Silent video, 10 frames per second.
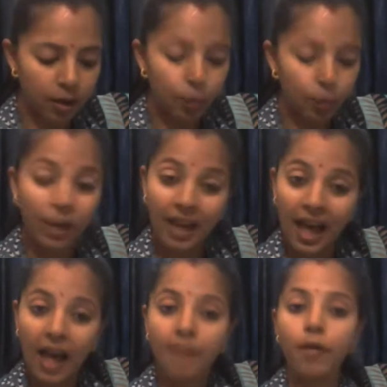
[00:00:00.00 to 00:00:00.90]
will
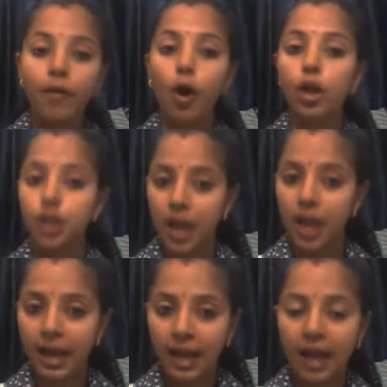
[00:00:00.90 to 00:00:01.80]
have or
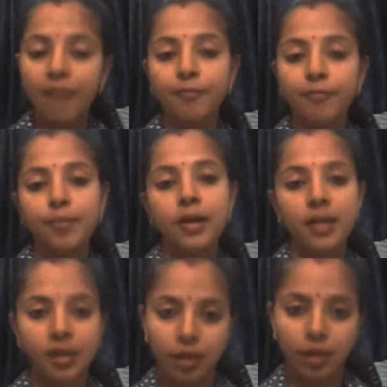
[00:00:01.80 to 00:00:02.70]
shall have
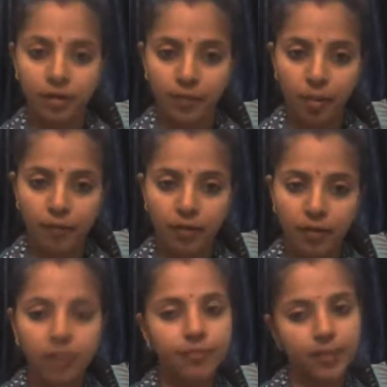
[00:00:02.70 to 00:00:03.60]
plus third form of
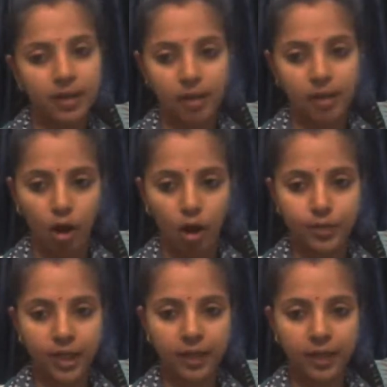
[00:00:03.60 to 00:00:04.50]
verb plus
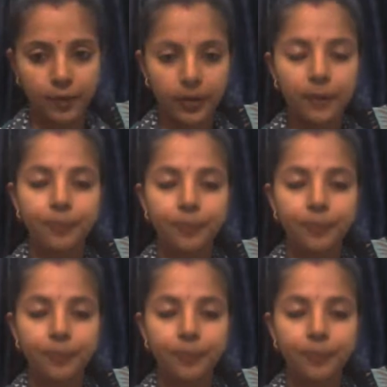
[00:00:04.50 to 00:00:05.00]
object. Okay,